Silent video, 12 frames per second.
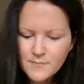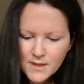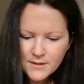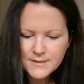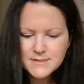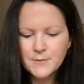
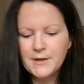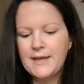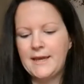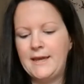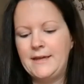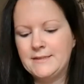This one
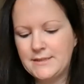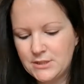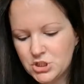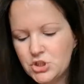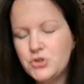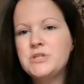here is the
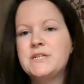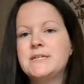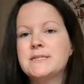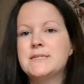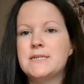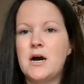Shooting
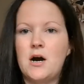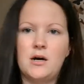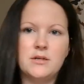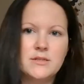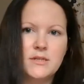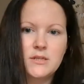
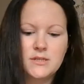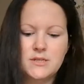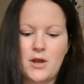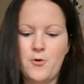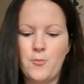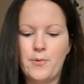Stars
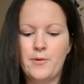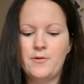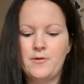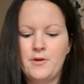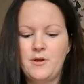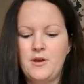soap.
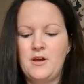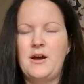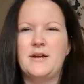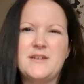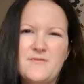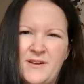
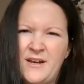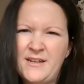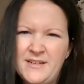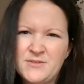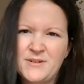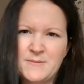I don't think I
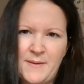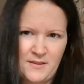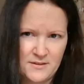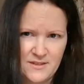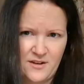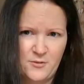need to explain
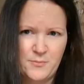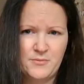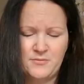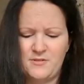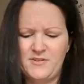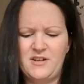the soap.
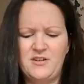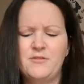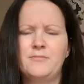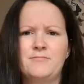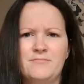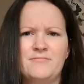I think you
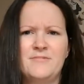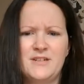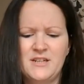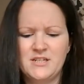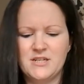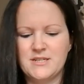
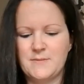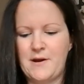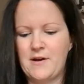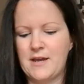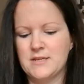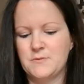just
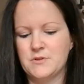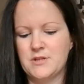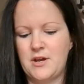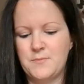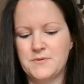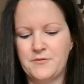about guess what
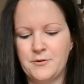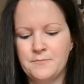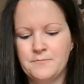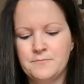soap's for.